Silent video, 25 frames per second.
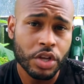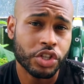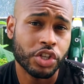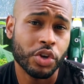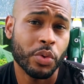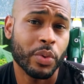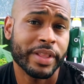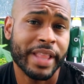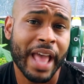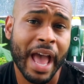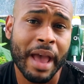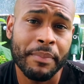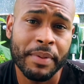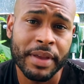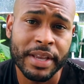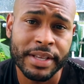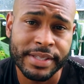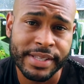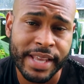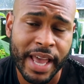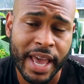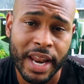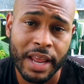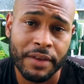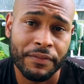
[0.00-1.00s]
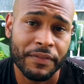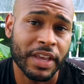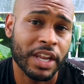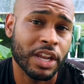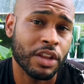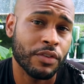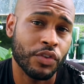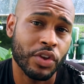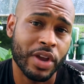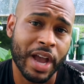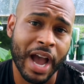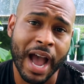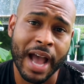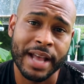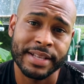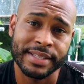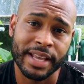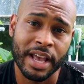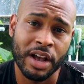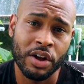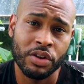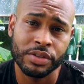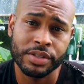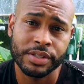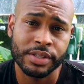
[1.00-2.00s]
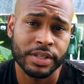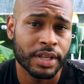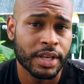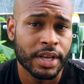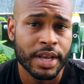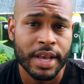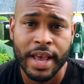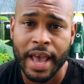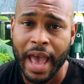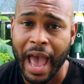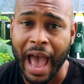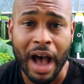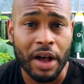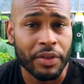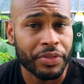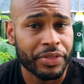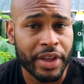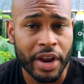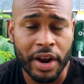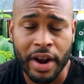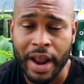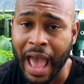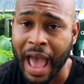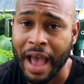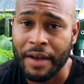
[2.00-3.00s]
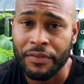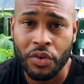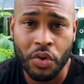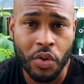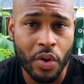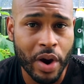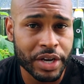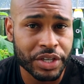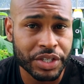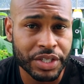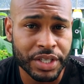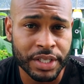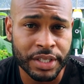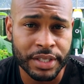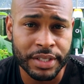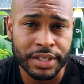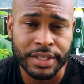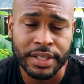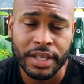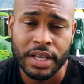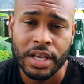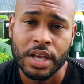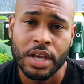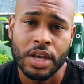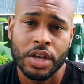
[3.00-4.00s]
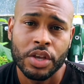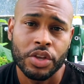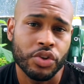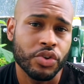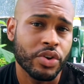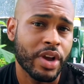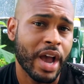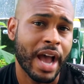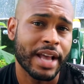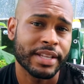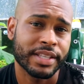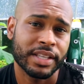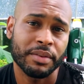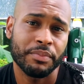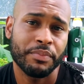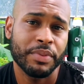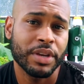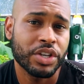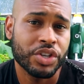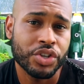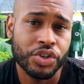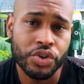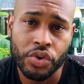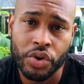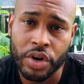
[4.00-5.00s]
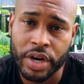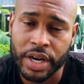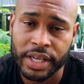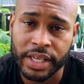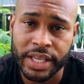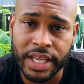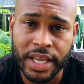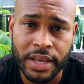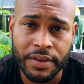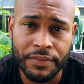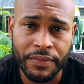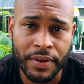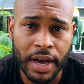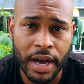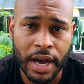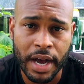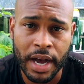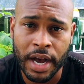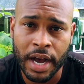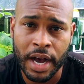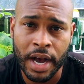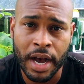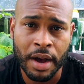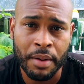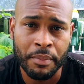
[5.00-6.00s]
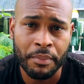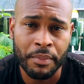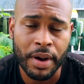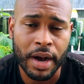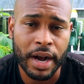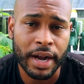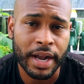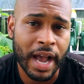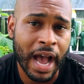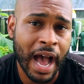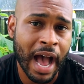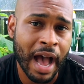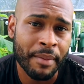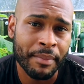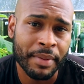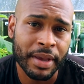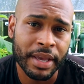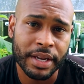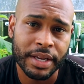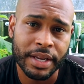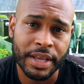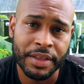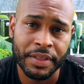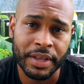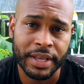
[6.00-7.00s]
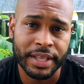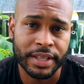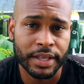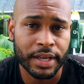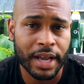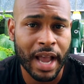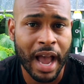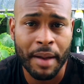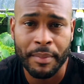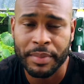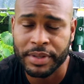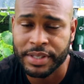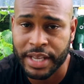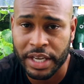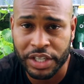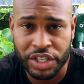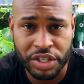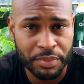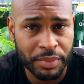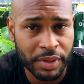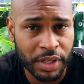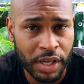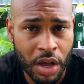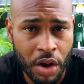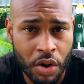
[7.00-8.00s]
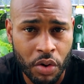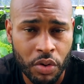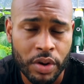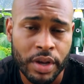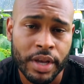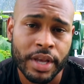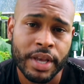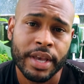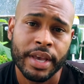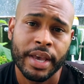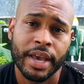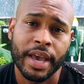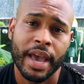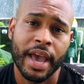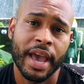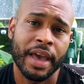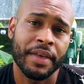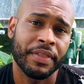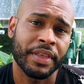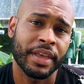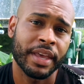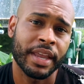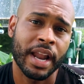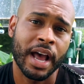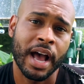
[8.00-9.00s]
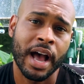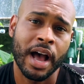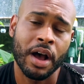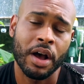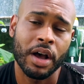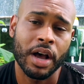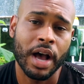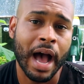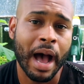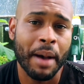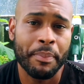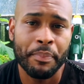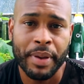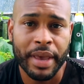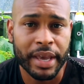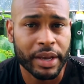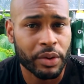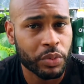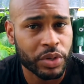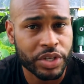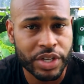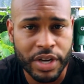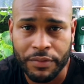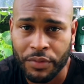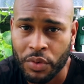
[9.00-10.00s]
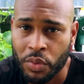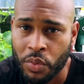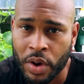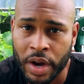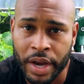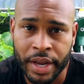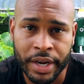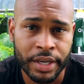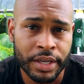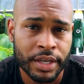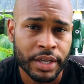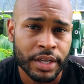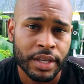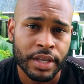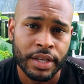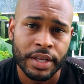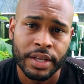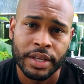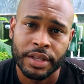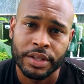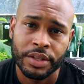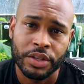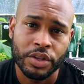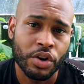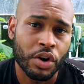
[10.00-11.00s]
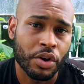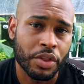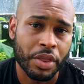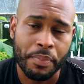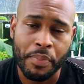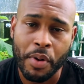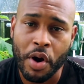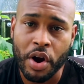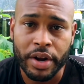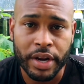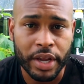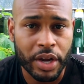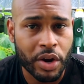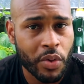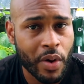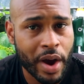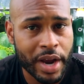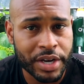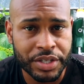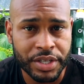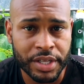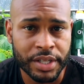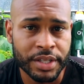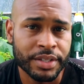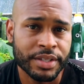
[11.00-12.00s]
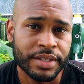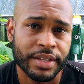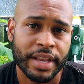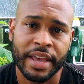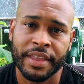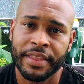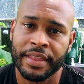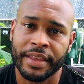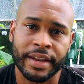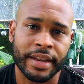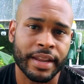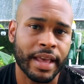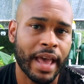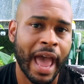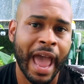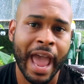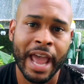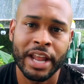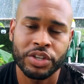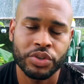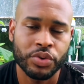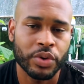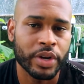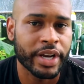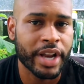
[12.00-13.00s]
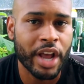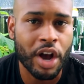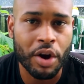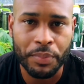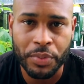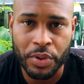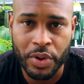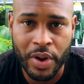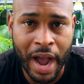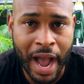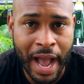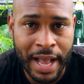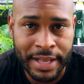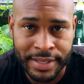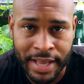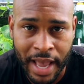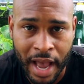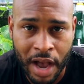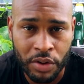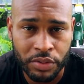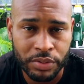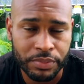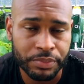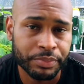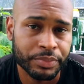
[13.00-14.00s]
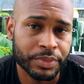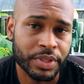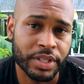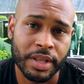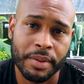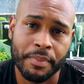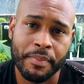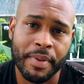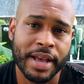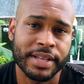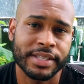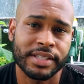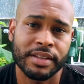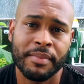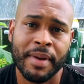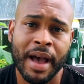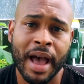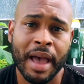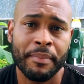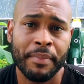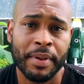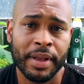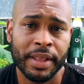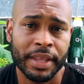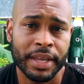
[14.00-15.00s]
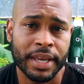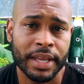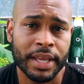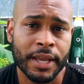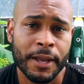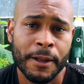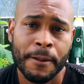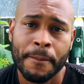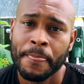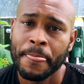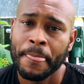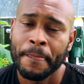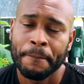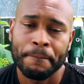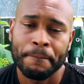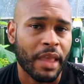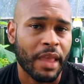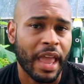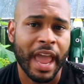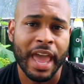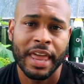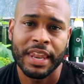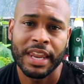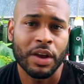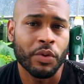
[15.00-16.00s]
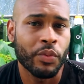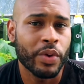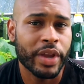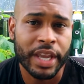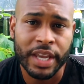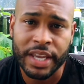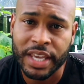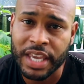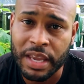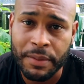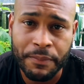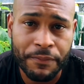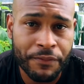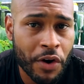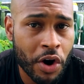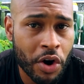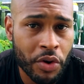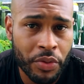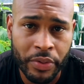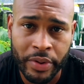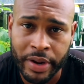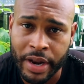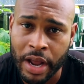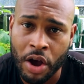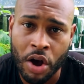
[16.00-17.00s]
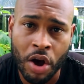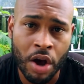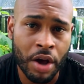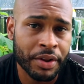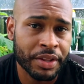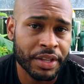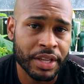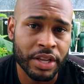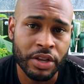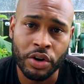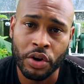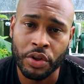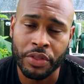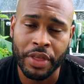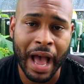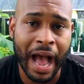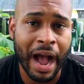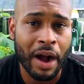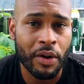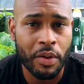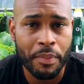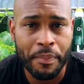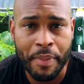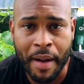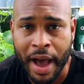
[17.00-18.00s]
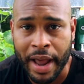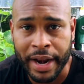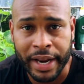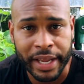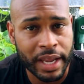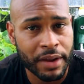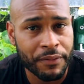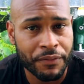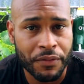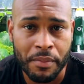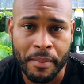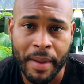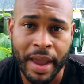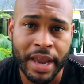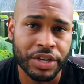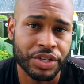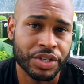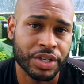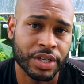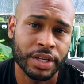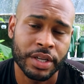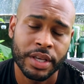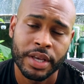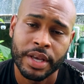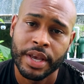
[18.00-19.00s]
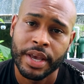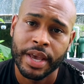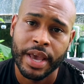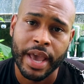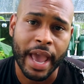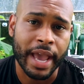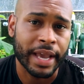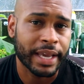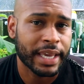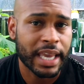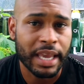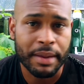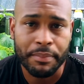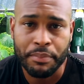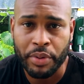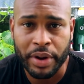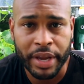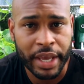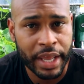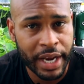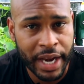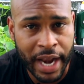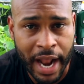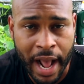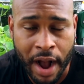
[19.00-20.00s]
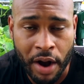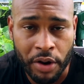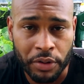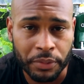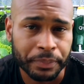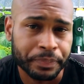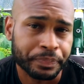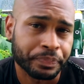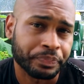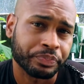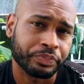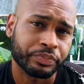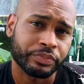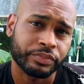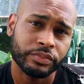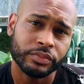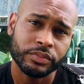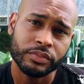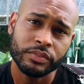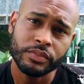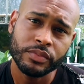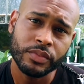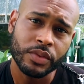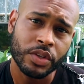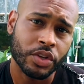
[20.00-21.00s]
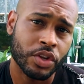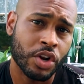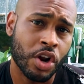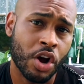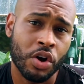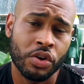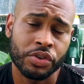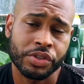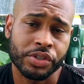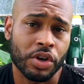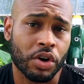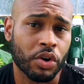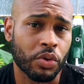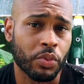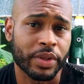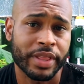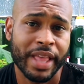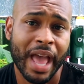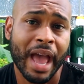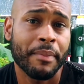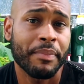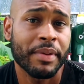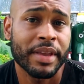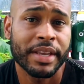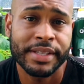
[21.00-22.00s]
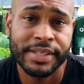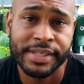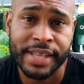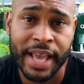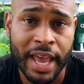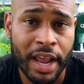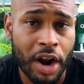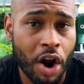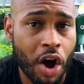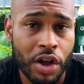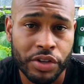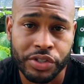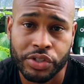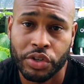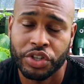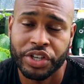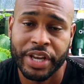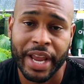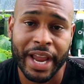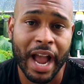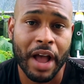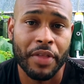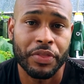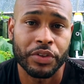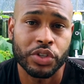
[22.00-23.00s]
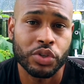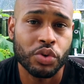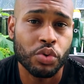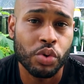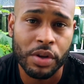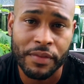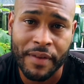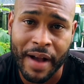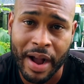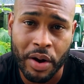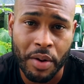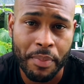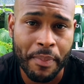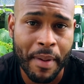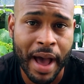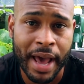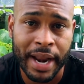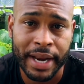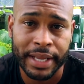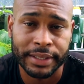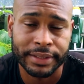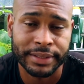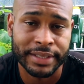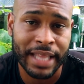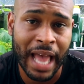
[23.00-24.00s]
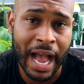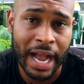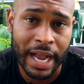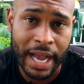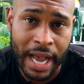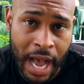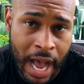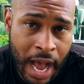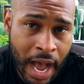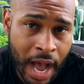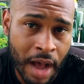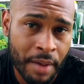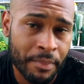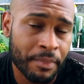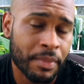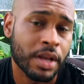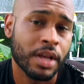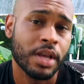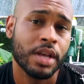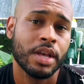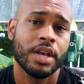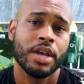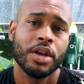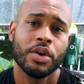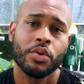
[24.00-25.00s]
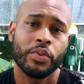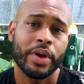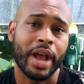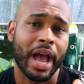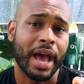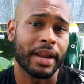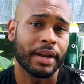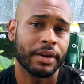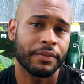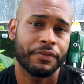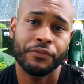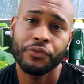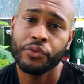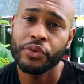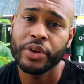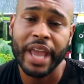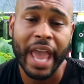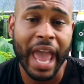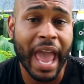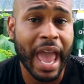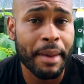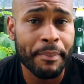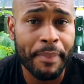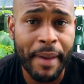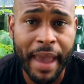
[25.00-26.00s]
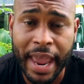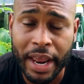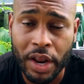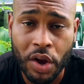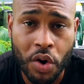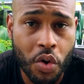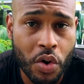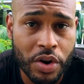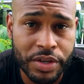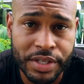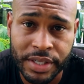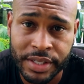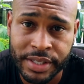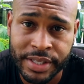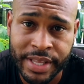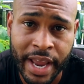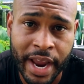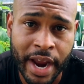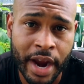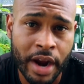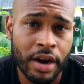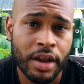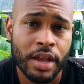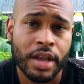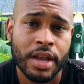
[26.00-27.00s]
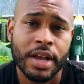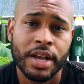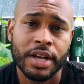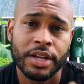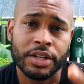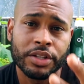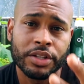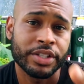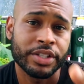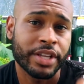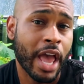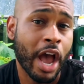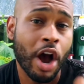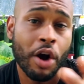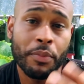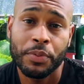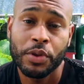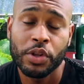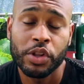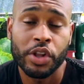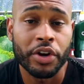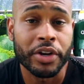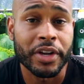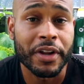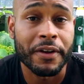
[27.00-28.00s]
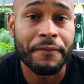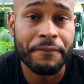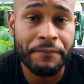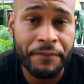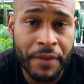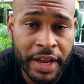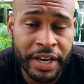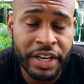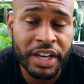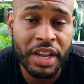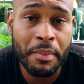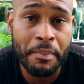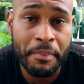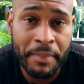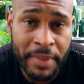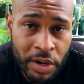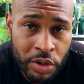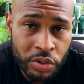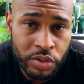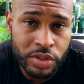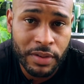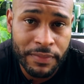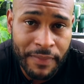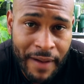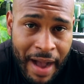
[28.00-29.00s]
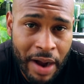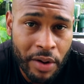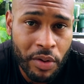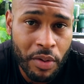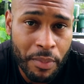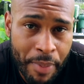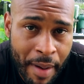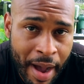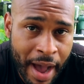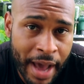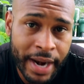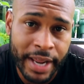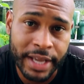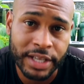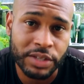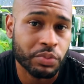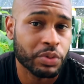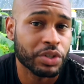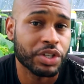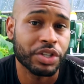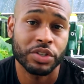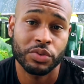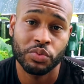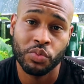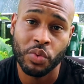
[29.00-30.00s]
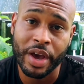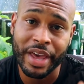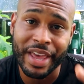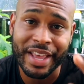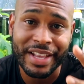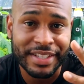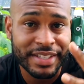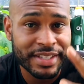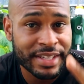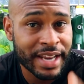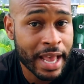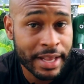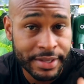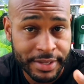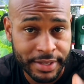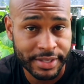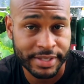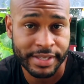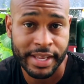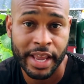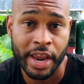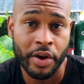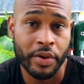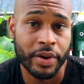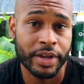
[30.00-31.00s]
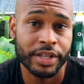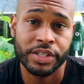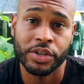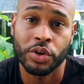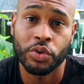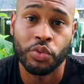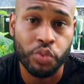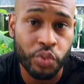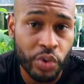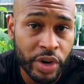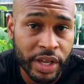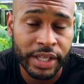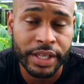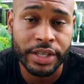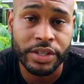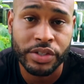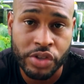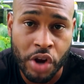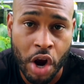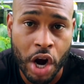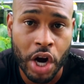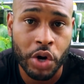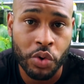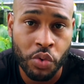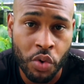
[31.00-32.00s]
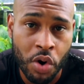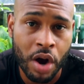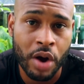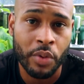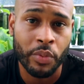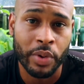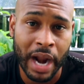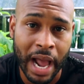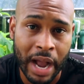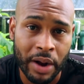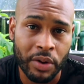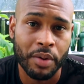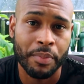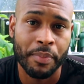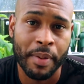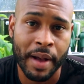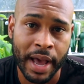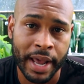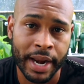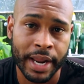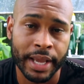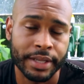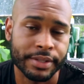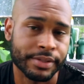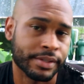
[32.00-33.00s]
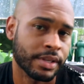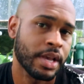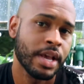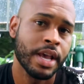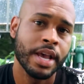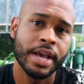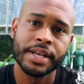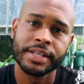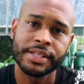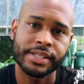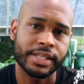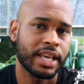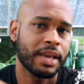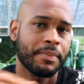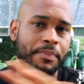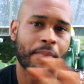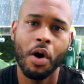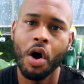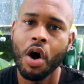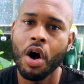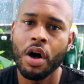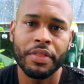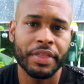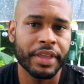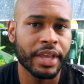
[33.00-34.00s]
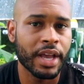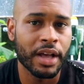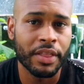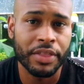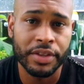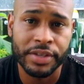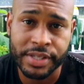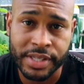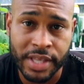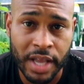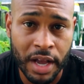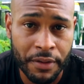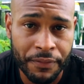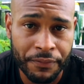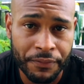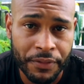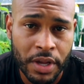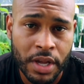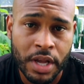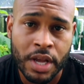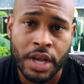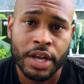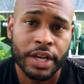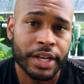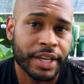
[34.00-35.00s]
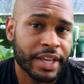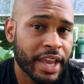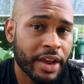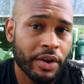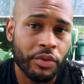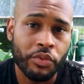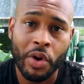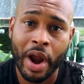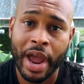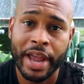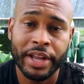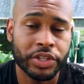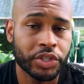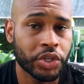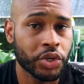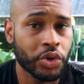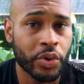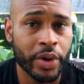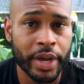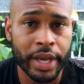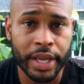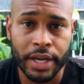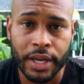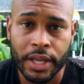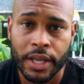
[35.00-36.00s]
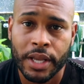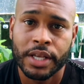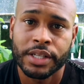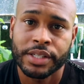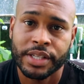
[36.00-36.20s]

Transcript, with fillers: So with that being said, if any of you guys else out there have questions, you guys can be sure to leave a comment in the comment section below, and then I'll pick whichever one, you know, the pertinent questions, and then answer it and help you guys out to the best of my ability. And then we can keep furthering on, you know, the aquaponic information and keep bringing it out. You know, so with that being said, also check out theschoolofaquaponics.com. We got free and paid courses there to help you learn the fundamentals of aquaponics, which is what is necessary to really start growing with aquaponics. Skip all the other stuff, get right to it.